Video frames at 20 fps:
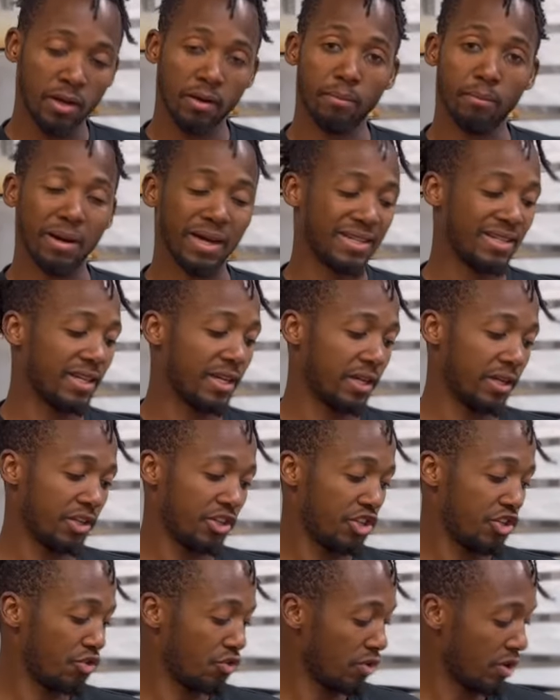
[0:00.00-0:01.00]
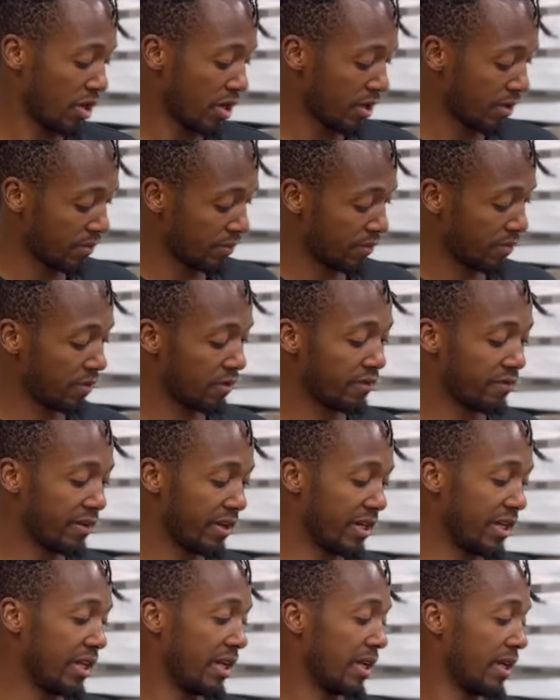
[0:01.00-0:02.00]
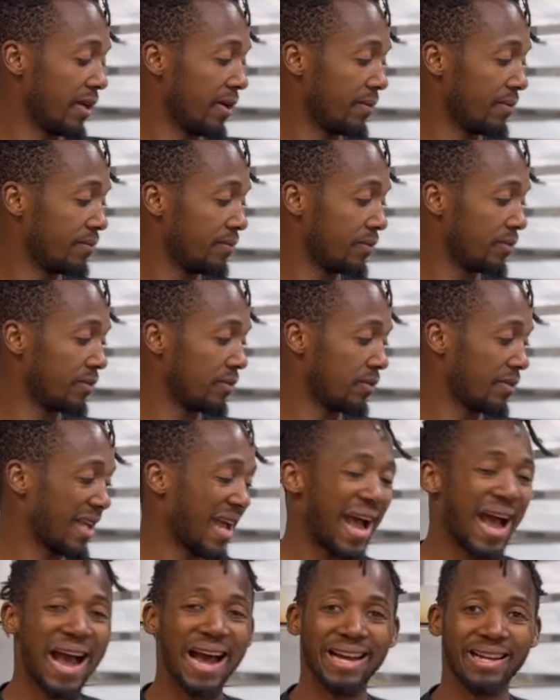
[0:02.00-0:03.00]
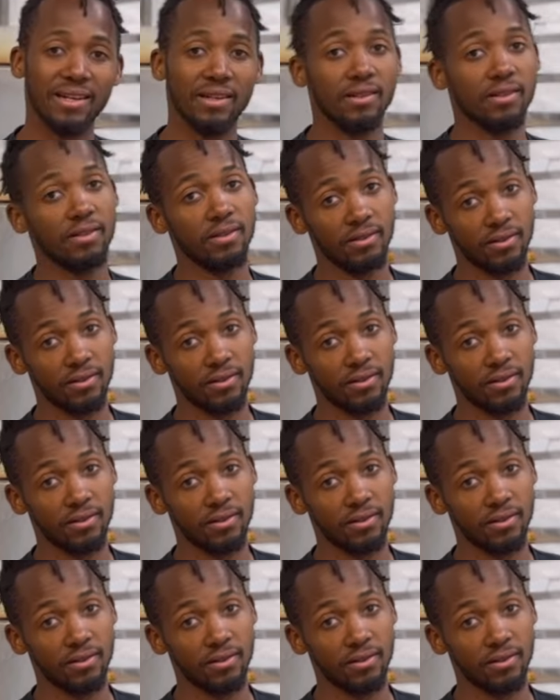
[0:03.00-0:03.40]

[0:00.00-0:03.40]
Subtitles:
Butter, sugar, vanilla, and